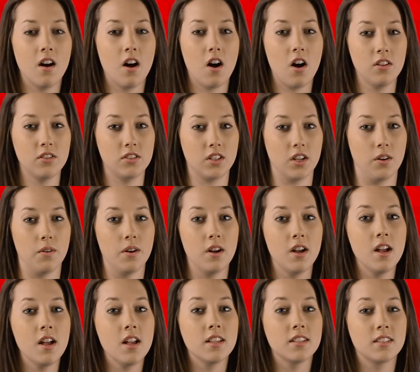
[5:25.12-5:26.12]
Also,
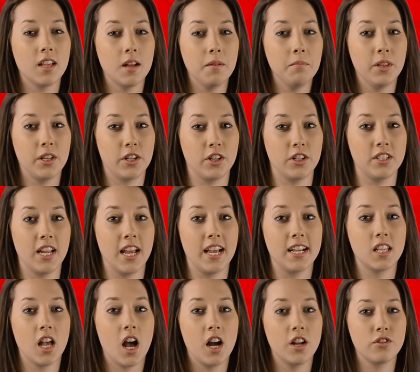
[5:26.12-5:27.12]
some litter
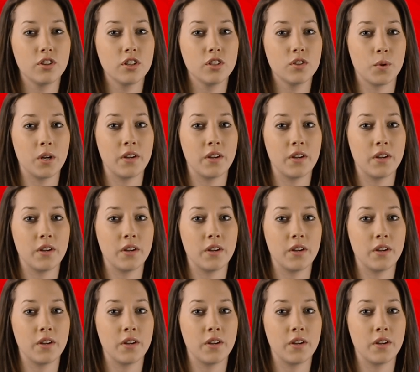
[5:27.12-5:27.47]
takes hundreds